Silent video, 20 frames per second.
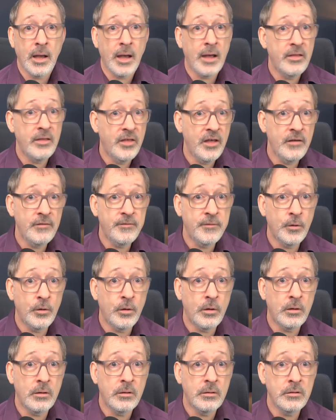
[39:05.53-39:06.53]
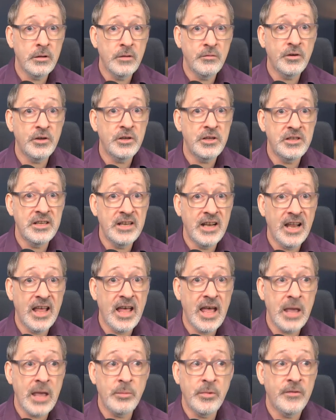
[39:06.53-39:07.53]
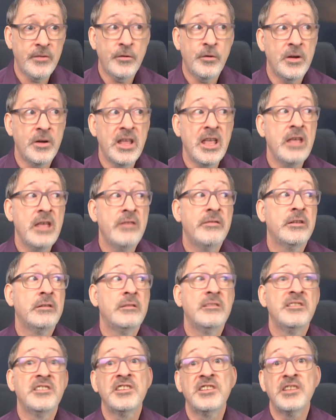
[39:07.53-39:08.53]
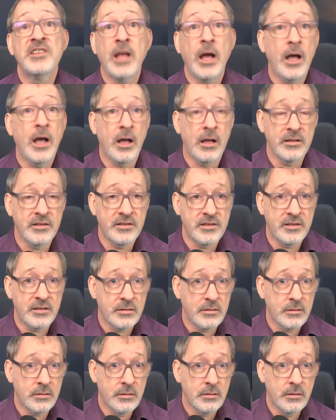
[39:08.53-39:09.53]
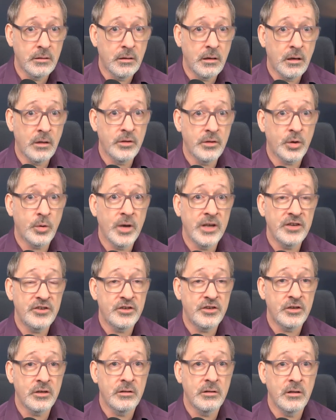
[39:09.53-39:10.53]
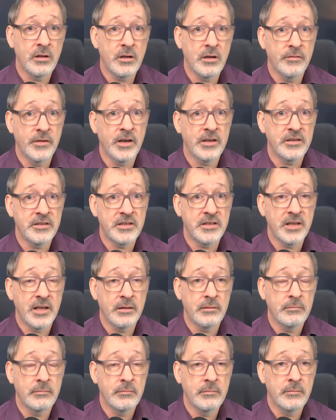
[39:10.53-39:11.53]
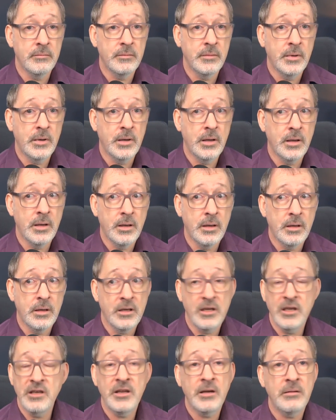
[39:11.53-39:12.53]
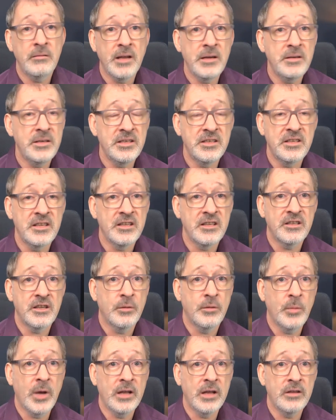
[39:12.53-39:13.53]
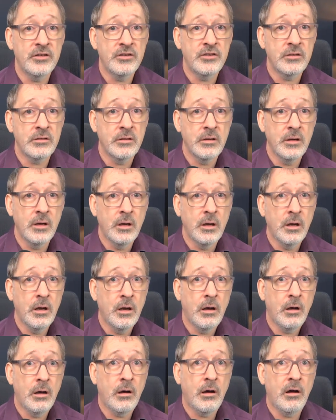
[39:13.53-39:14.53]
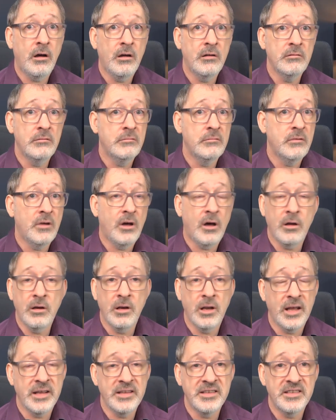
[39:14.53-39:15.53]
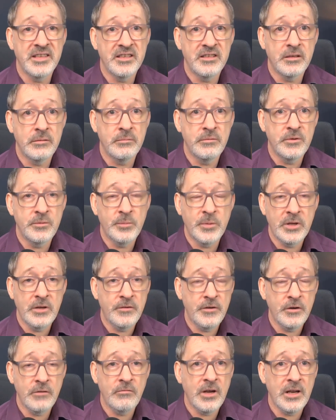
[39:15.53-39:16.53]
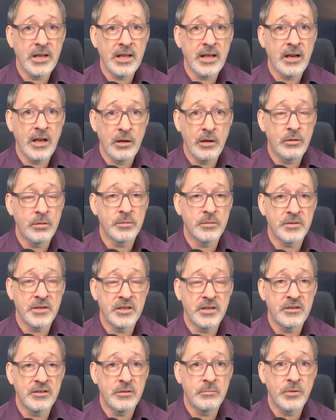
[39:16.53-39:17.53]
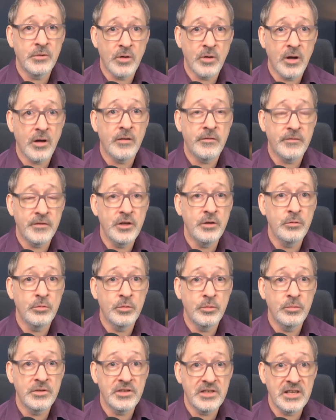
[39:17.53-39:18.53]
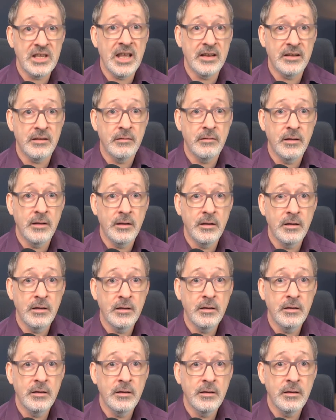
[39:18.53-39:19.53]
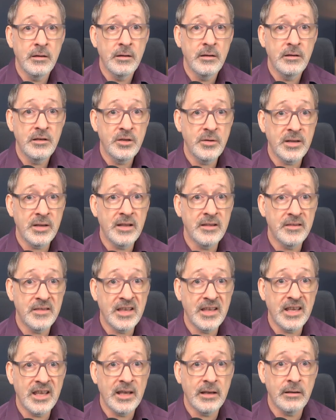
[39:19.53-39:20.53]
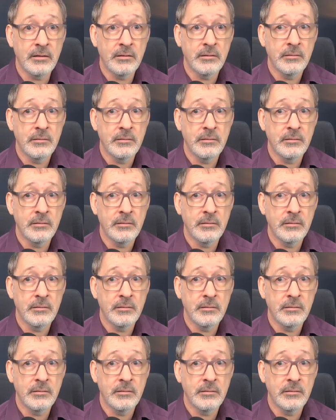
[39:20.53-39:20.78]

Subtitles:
And therefore, you've got a delay before it even starts on the question that you've asked it. You don't notice it so much on online systems, but if you're running a local system, quite often you will see it doing its thinking